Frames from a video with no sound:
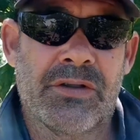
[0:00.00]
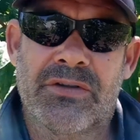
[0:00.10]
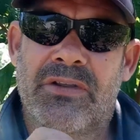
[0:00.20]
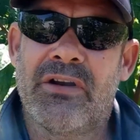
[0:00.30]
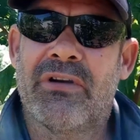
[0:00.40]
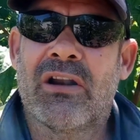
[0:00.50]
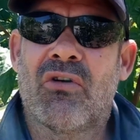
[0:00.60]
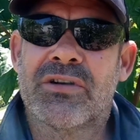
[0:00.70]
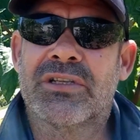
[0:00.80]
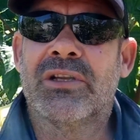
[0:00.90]
So therein
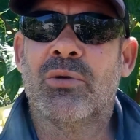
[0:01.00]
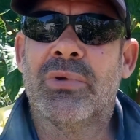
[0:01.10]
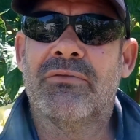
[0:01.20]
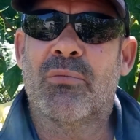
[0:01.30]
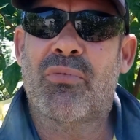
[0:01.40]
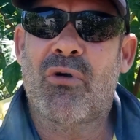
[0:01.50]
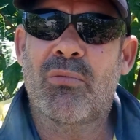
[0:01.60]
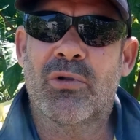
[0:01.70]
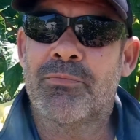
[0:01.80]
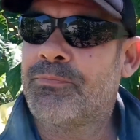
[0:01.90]
lies a little bit of a
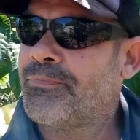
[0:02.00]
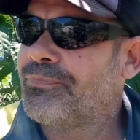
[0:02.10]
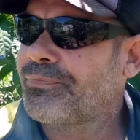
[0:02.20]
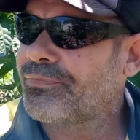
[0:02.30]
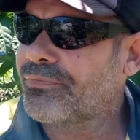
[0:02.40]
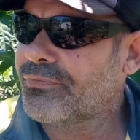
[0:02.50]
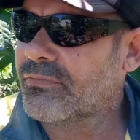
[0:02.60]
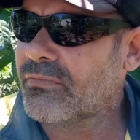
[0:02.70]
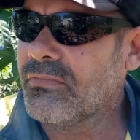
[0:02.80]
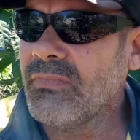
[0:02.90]
problem.
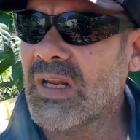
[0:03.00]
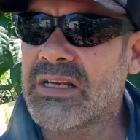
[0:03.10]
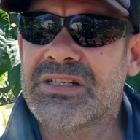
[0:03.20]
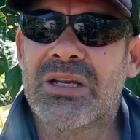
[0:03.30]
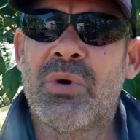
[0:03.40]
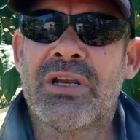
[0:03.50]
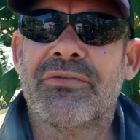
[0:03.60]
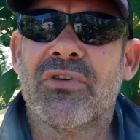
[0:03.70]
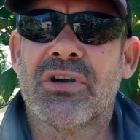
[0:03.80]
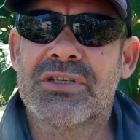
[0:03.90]
You see, when you're
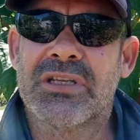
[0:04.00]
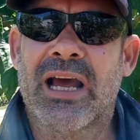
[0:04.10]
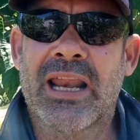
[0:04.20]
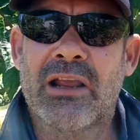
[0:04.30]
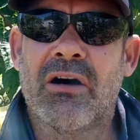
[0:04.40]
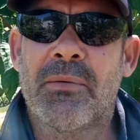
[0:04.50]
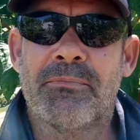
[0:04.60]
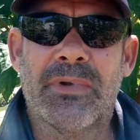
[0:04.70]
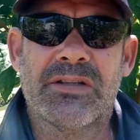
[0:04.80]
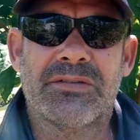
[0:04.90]
first starting up,
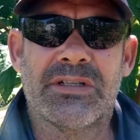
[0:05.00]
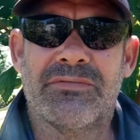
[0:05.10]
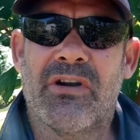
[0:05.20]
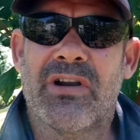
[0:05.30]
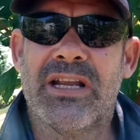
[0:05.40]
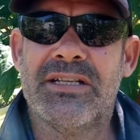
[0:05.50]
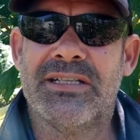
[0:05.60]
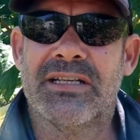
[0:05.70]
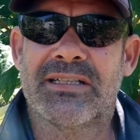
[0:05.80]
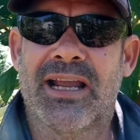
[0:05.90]
it's very
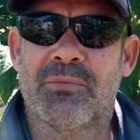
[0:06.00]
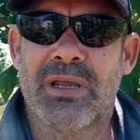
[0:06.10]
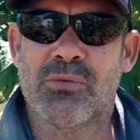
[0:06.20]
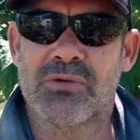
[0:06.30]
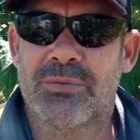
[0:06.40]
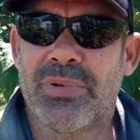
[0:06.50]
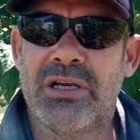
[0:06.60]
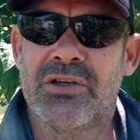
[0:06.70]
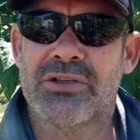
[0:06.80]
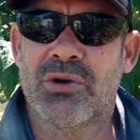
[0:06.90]
easy to take people's
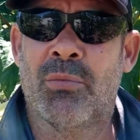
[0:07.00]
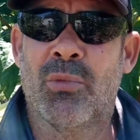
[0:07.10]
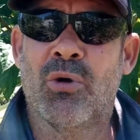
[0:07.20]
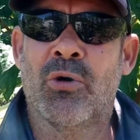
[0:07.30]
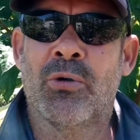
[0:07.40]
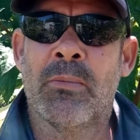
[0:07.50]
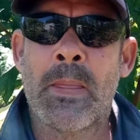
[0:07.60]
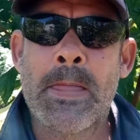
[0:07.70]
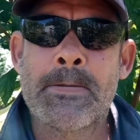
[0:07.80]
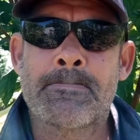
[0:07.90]
opinions on board
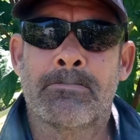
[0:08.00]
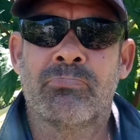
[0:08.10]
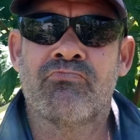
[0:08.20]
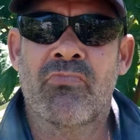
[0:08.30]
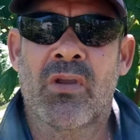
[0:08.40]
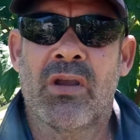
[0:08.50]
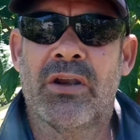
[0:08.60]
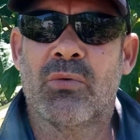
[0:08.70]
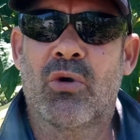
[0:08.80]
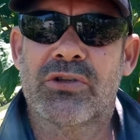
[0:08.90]

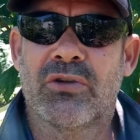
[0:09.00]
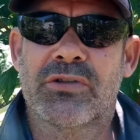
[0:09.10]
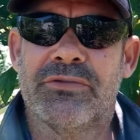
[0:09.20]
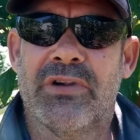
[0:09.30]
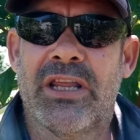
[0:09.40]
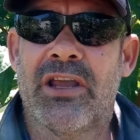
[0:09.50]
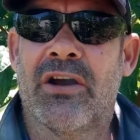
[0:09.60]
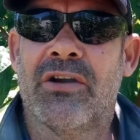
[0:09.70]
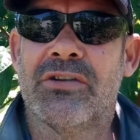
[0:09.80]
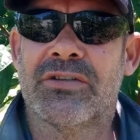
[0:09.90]
and to watch lots of
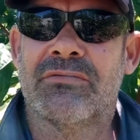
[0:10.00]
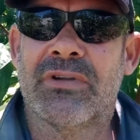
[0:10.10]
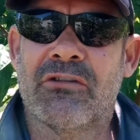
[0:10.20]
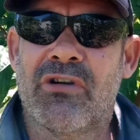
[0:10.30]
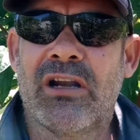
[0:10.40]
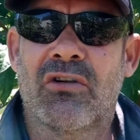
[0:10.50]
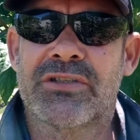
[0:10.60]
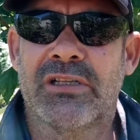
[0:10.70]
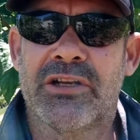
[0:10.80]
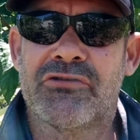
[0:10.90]
videos and read
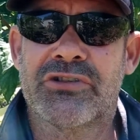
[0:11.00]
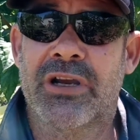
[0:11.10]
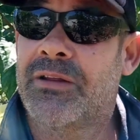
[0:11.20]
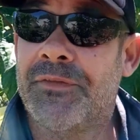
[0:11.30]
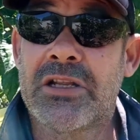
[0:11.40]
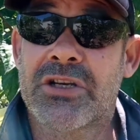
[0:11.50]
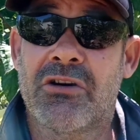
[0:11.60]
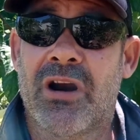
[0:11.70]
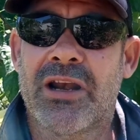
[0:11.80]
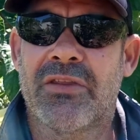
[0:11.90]
lots of literature, and that's a
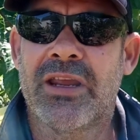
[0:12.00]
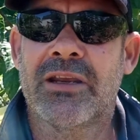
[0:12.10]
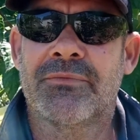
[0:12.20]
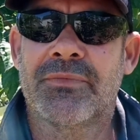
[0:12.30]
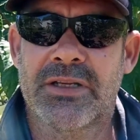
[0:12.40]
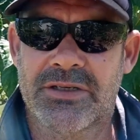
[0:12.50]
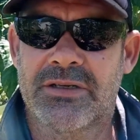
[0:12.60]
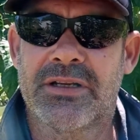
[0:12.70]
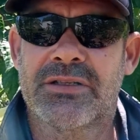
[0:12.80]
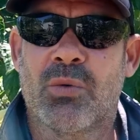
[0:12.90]
great thing.
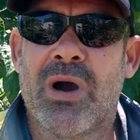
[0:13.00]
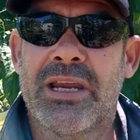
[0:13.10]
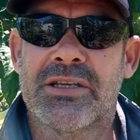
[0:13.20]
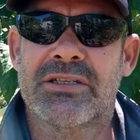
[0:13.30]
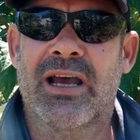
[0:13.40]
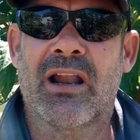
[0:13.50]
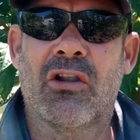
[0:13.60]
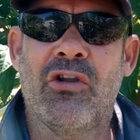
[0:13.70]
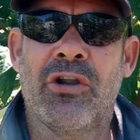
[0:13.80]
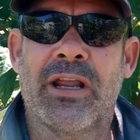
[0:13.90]
It's a way you start
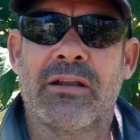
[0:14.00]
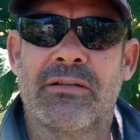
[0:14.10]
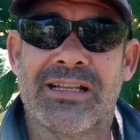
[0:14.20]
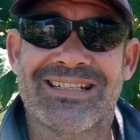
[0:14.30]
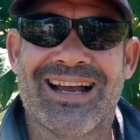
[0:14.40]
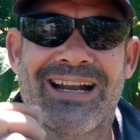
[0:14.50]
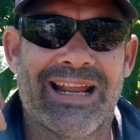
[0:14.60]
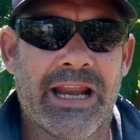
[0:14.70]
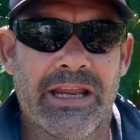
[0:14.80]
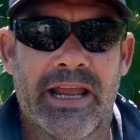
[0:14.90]
learning and start
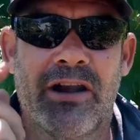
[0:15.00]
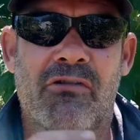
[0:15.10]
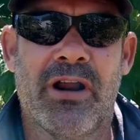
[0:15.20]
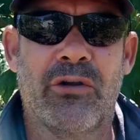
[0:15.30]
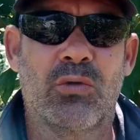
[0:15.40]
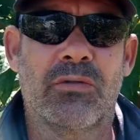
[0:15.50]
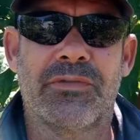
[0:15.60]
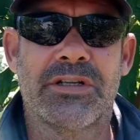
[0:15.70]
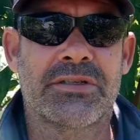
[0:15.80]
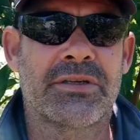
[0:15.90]
getting your head around all of
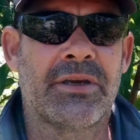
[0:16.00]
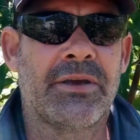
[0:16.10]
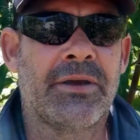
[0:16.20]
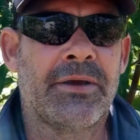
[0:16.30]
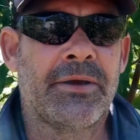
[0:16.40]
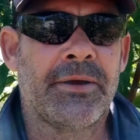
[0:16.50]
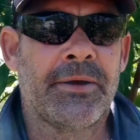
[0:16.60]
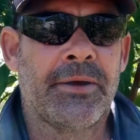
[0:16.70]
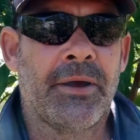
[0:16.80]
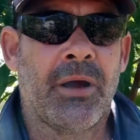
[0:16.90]
this.
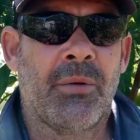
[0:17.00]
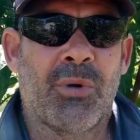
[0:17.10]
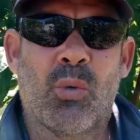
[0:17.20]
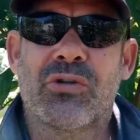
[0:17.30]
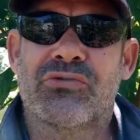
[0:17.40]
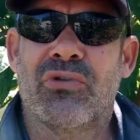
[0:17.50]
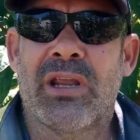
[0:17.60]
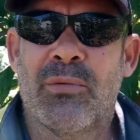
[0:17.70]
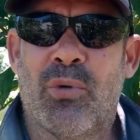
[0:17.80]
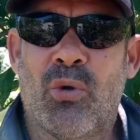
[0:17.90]
But what's
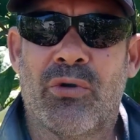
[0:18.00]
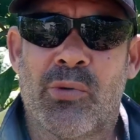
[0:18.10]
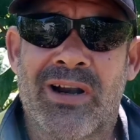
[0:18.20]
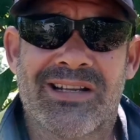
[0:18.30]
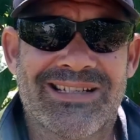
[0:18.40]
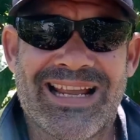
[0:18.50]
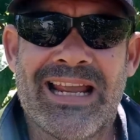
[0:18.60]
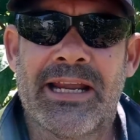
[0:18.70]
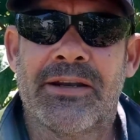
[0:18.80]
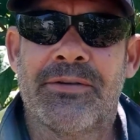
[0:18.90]
really important to
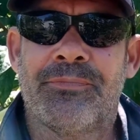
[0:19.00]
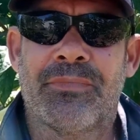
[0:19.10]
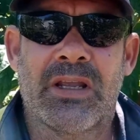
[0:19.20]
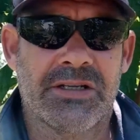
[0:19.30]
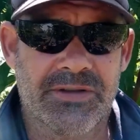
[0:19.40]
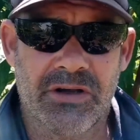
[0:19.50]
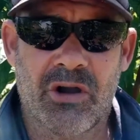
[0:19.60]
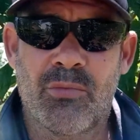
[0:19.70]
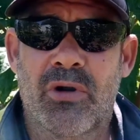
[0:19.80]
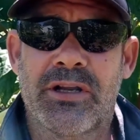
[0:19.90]
understand is that
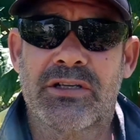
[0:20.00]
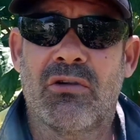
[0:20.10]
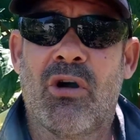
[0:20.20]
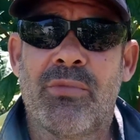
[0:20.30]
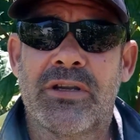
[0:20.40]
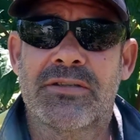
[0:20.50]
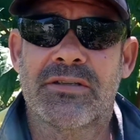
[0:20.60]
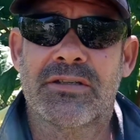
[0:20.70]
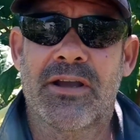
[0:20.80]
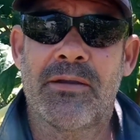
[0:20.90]
nobody's climate is the
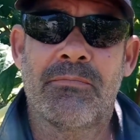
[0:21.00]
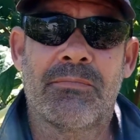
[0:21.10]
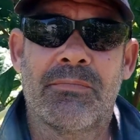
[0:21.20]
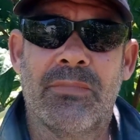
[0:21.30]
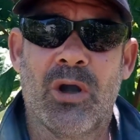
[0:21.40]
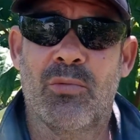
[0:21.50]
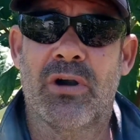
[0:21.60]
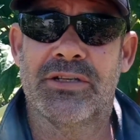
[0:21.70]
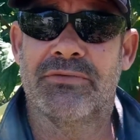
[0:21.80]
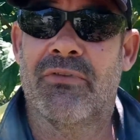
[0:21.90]
same,
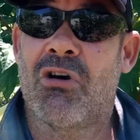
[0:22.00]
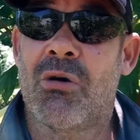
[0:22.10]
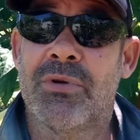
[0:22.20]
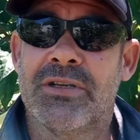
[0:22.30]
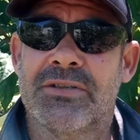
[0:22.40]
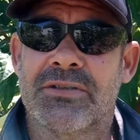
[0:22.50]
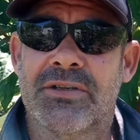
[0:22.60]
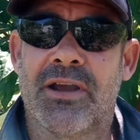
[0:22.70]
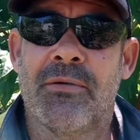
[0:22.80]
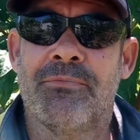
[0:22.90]
nobody's environment is the
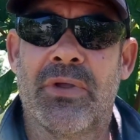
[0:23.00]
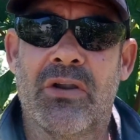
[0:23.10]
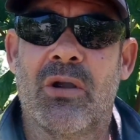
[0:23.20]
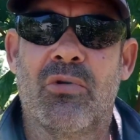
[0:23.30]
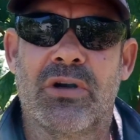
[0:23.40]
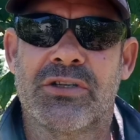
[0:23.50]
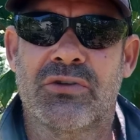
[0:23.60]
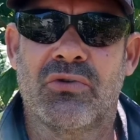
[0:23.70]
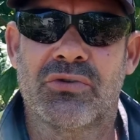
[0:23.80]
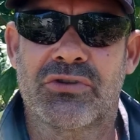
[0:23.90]
same, and nobody's
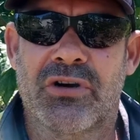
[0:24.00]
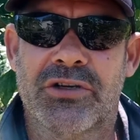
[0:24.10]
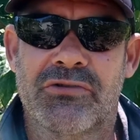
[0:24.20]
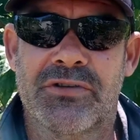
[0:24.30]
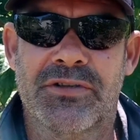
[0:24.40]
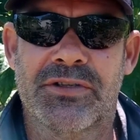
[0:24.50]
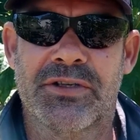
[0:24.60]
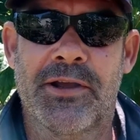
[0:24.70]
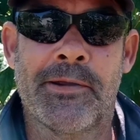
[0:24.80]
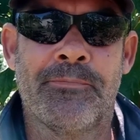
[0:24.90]
soil structure is the
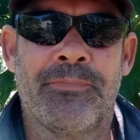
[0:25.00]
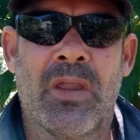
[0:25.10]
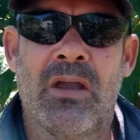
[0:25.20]
same.